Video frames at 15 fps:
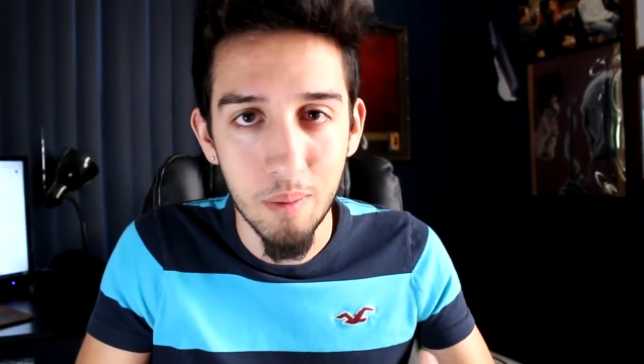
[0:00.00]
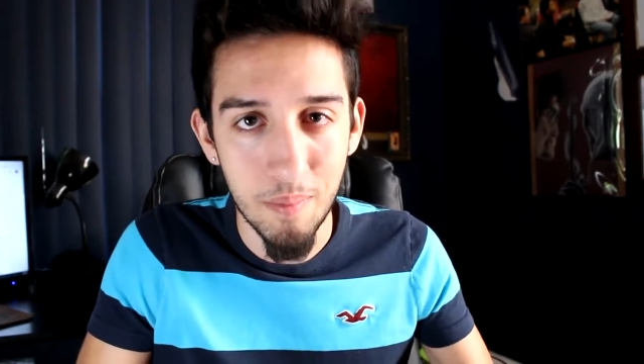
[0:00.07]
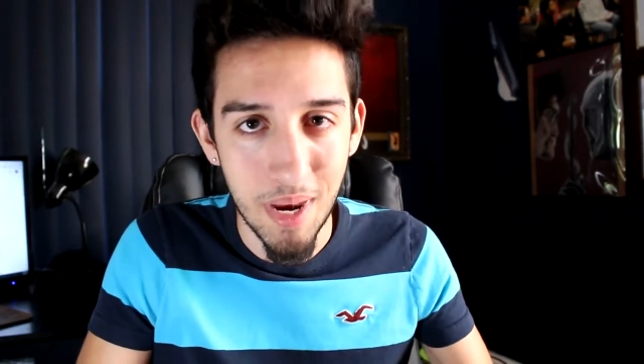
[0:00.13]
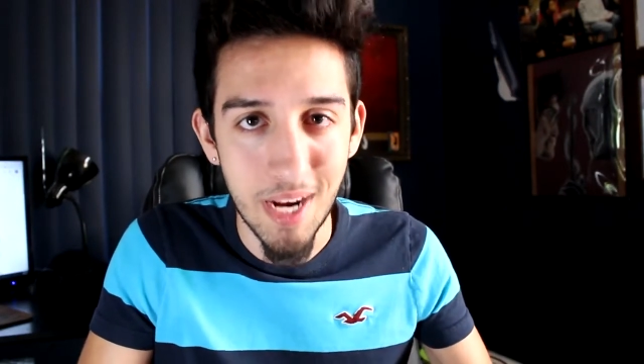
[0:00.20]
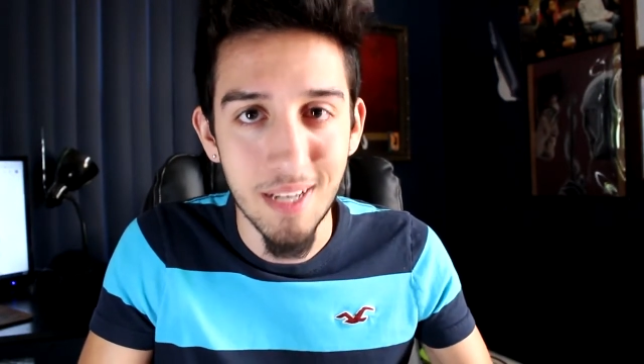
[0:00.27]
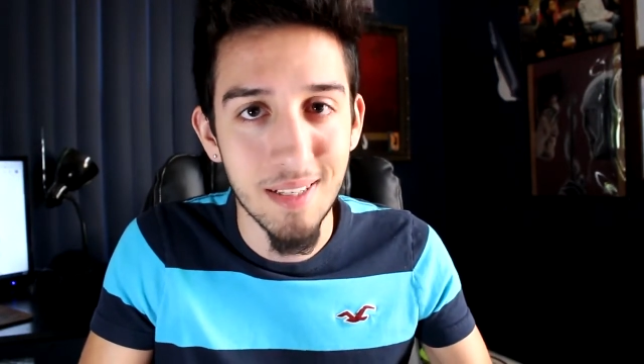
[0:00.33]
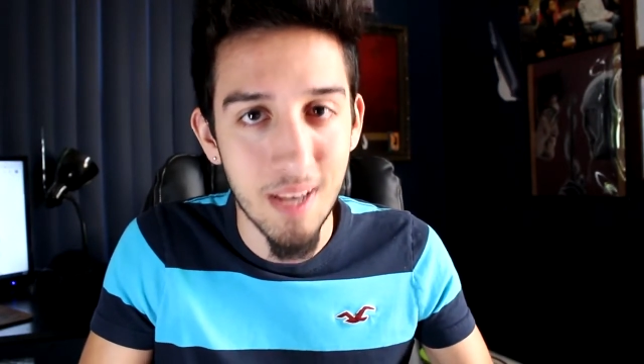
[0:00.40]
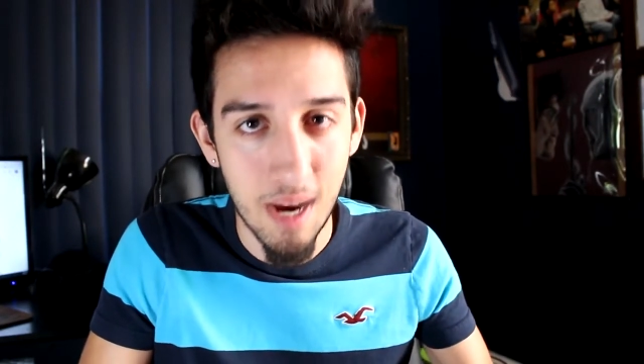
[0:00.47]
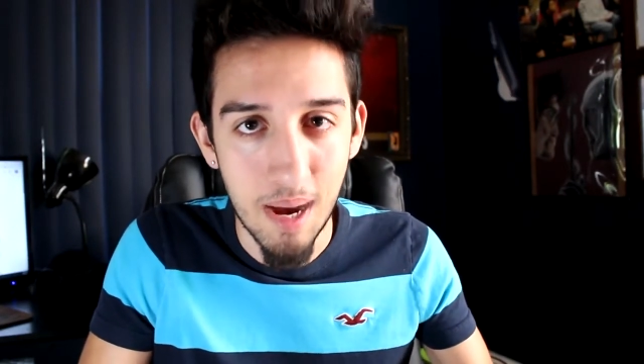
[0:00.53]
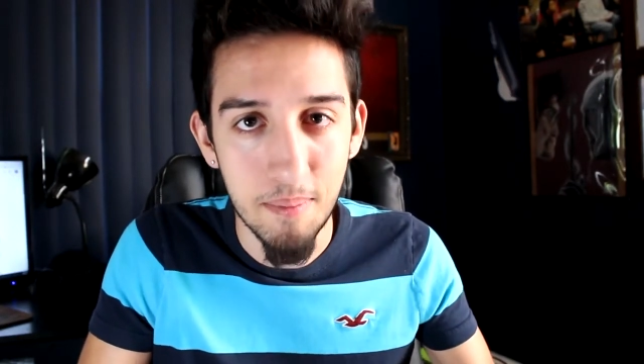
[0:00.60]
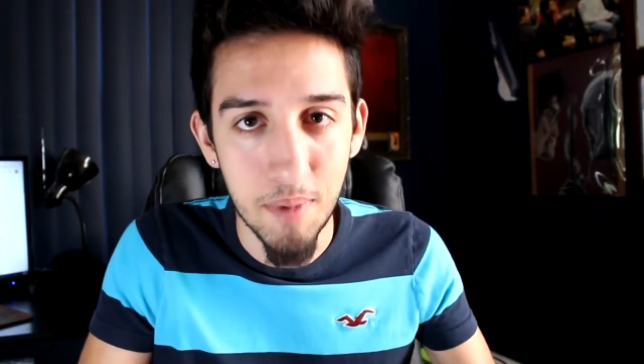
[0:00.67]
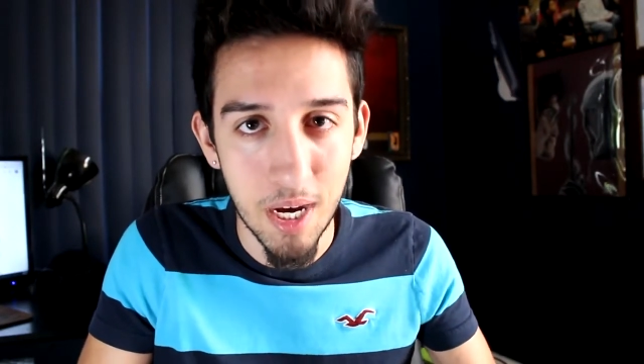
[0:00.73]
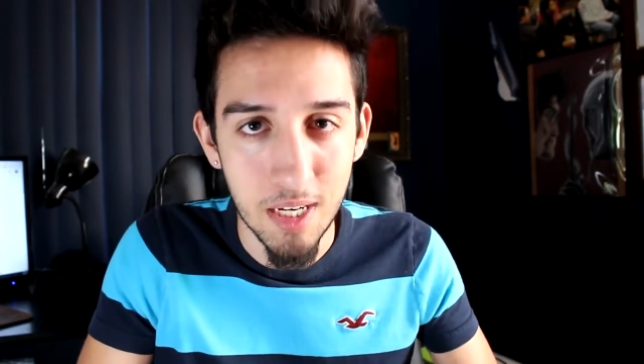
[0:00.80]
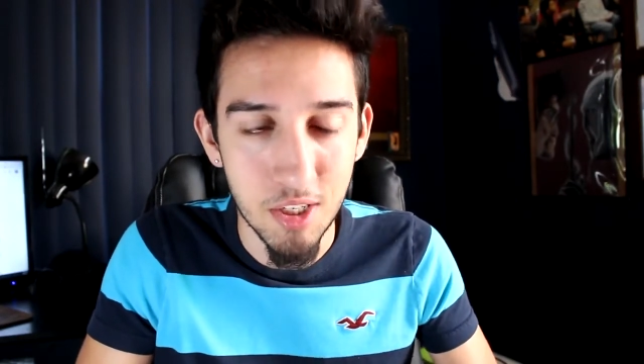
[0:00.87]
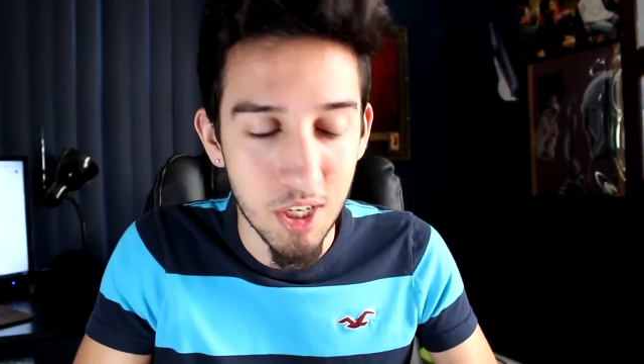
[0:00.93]
to make
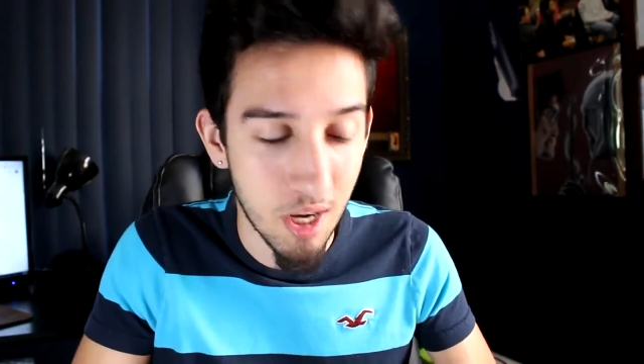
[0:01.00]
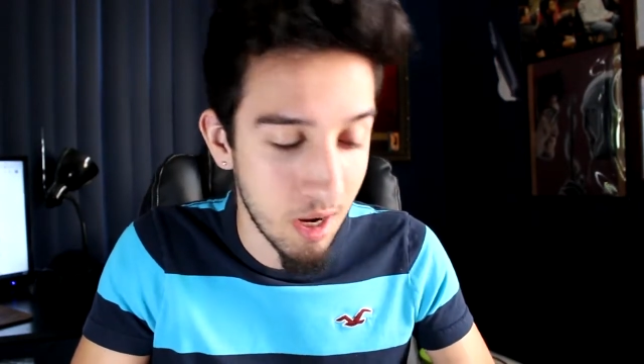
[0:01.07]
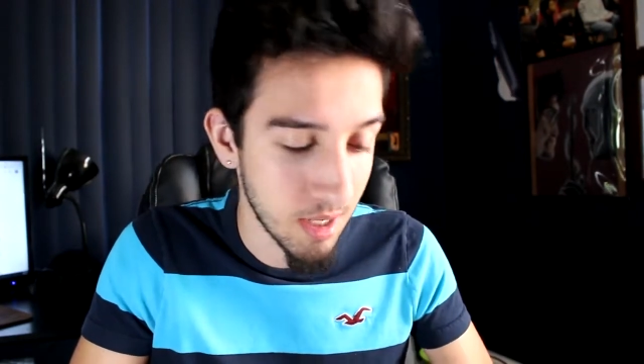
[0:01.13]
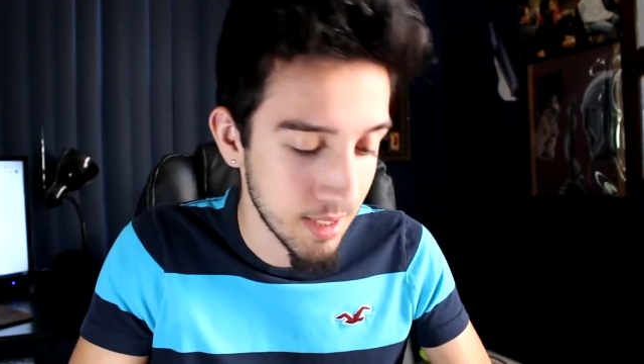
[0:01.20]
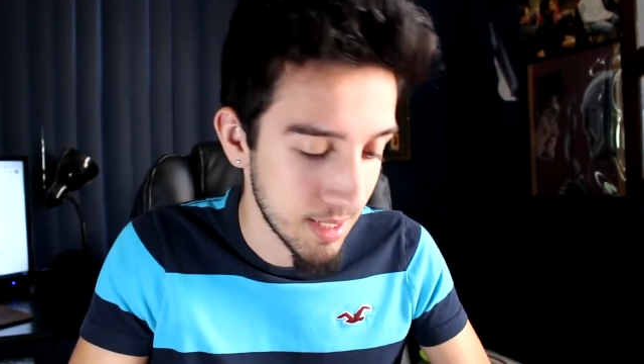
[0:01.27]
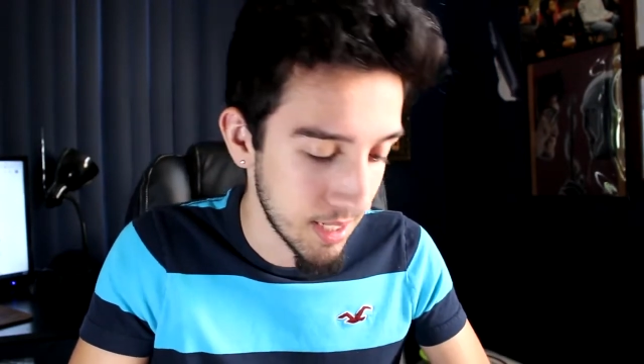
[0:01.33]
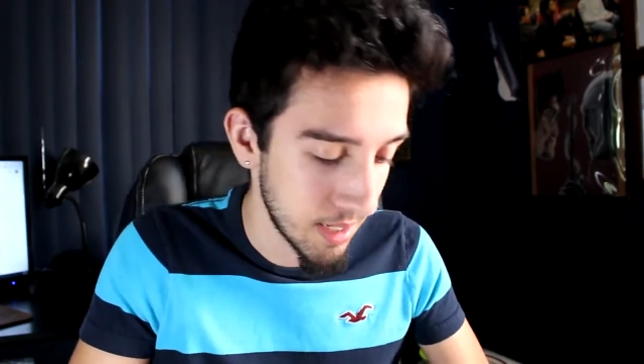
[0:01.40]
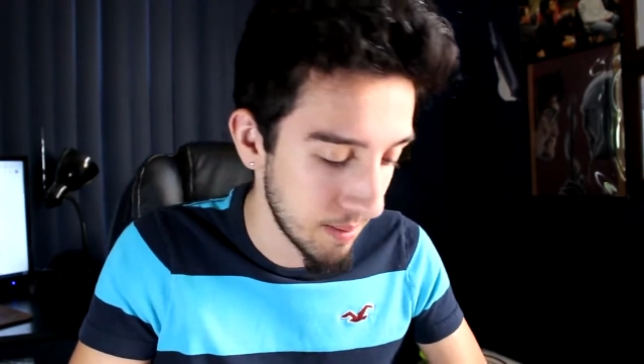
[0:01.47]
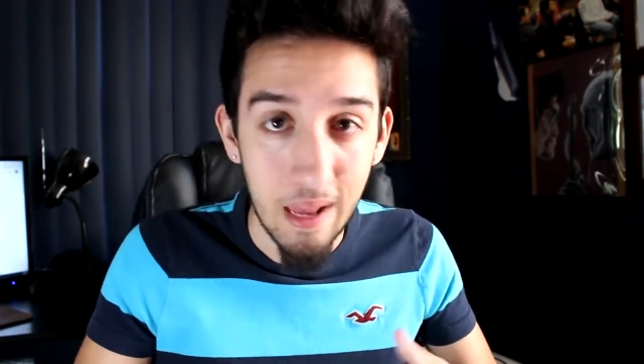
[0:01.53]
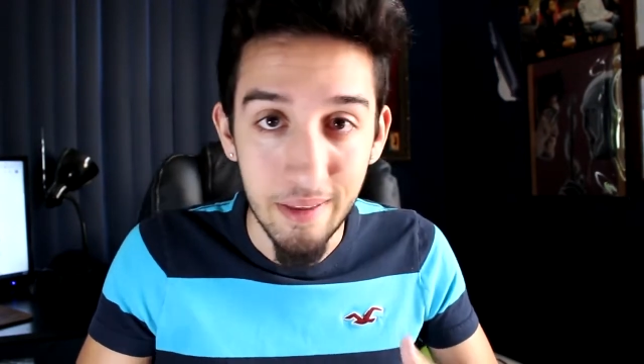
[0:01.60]
top notch content.